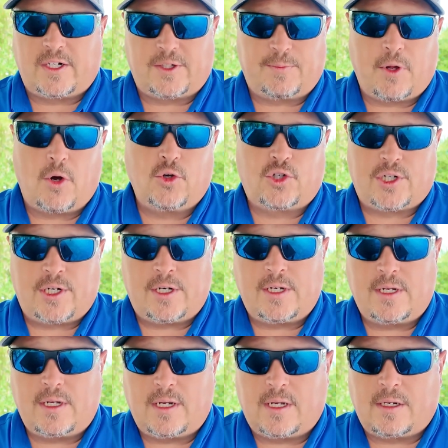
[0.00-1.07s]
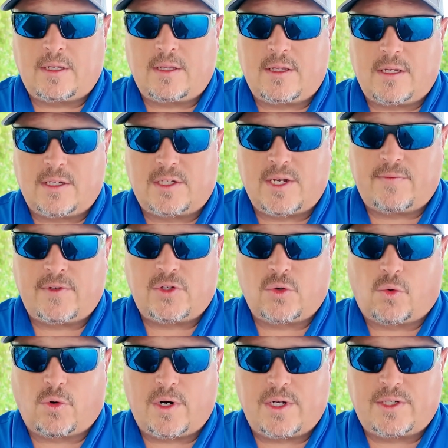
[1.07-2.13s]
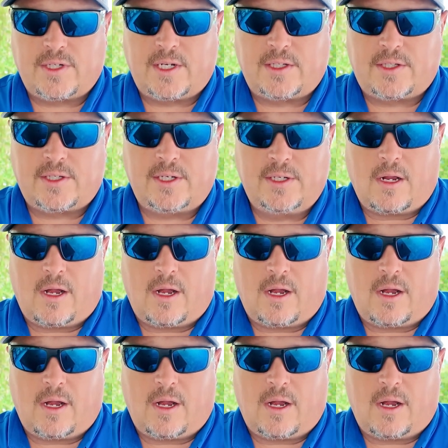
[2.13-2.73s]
an explosion in this inventory since